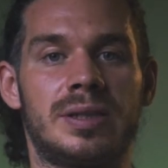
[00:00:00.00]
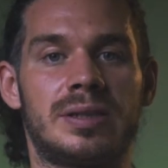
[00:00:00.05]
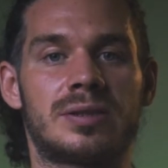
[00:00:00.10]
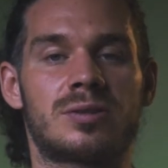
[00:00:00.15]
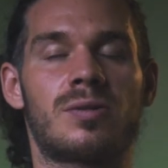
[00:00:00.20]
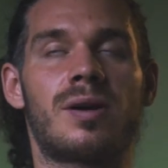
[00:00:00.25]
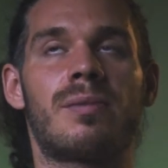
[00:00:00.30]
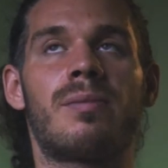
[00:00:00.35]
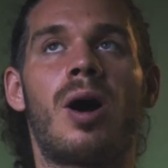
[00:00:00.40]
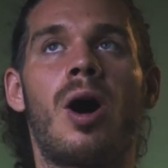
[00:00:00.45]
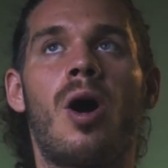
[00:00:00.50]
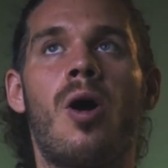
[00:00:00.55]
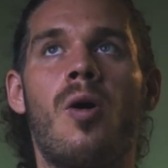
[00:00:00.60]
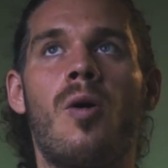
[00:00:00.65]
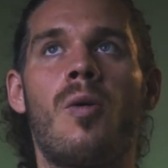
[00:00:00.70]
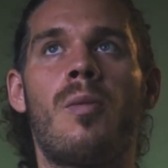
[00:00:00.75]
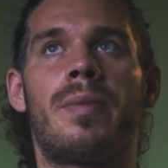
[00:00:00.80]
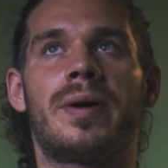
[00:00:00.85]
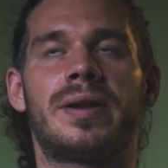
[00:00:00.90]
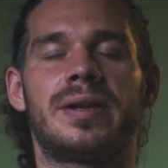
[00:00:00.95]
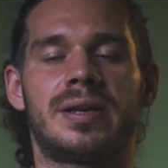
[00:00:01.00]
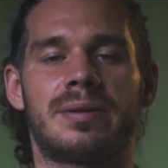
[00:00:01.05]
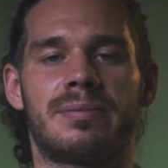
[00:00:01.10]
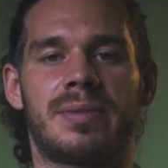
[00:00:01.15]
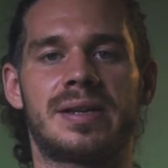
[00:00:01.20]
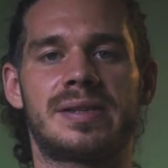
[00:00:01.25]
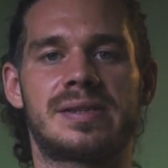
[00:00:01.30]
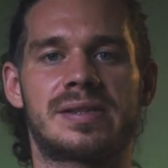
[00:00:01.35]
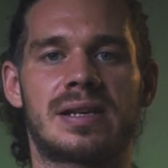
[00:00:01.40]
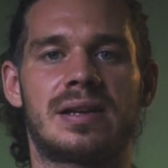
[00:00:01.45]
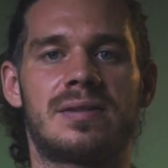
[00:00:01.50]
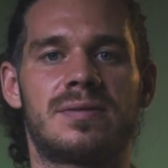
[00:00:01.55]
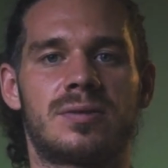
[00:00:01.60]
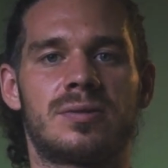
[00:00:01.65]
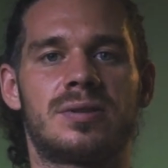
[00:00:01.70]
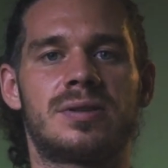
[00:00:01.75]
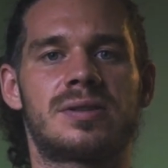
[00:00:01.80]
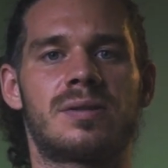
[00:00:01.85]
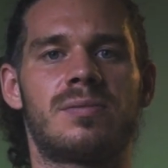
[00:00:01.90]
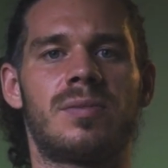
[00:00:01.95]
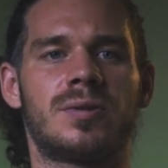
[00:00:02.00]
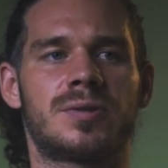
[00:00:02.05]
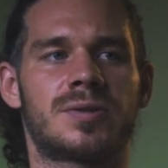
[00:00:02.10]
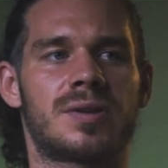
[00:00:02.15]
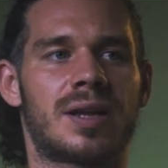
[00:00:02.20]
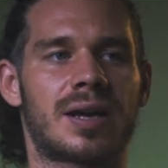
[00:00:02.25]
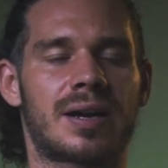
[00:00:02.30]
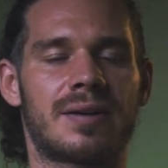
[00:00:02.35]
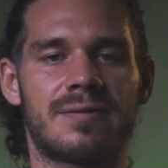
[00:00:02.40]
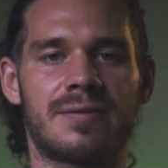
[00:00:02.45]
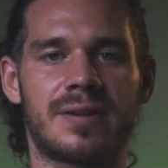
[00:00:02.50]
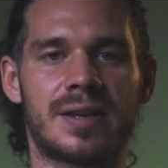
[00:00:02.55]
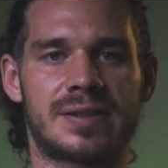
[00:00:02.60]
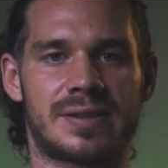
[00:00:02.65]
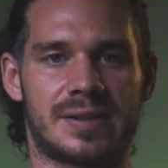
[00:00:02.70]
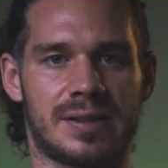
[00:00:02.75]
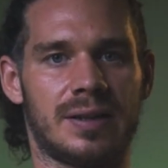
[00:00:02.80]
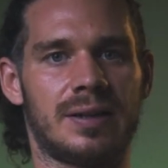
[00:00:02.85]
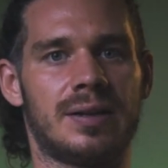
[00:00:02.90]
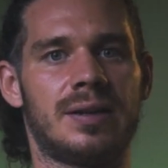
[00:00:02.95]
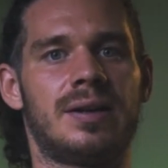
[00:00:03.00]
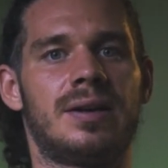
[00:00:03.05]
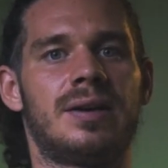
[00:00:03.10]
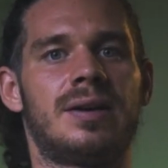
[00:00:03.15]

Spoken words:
So I'm opening myself to this emotion like a vessel.